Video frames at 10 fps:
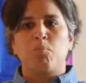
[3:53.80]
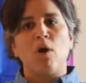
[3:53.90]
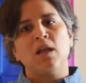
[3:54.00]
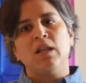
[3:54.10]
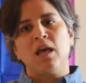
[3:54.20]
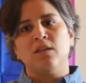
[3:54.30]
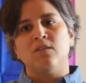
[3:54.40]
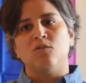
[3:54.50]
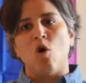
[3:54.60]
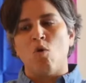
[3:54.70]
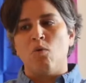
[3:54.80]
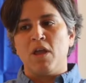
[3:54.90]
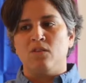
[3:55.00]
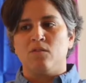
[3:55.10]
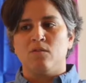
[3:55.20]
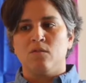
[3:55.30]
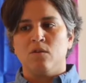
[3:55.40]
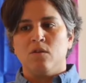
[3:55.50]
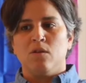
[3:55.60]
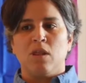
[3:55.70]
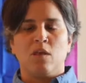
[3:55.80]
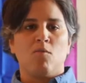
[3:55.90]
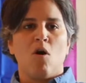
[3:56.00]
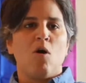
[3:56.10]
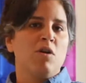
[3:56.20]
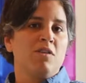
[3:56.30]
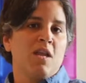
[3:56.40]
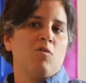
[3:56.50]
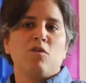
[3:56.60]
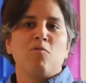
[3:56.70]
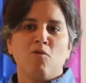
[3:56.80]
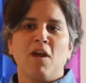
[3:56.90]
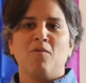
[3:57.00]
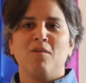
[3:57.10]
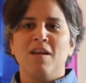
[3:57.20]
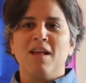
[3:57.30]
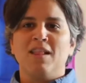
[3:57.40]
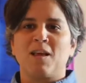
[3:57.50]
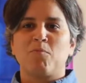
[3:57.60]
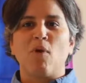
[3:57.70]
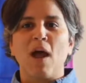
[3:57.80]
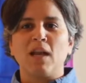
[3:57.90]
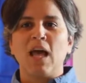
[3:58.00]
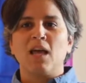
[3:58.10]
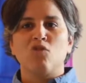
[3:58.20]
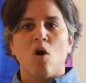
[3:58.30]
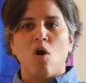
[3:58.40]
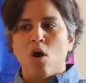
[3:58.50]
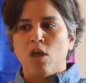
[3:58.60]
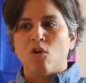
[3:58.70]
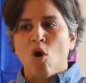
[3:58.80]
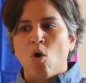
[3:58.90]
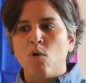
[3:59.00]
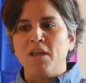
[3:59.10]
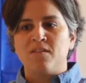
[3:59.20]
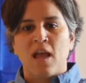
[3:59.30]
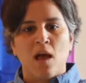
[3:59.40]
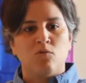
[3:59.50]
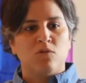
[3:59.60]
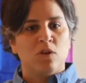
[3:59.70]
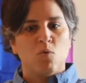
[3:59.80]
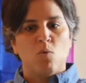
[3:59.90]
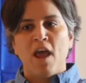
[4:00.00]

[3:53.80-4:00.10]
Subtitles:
Pride Lines is always, like, always down to throw down. Like, Pride Lines is always down to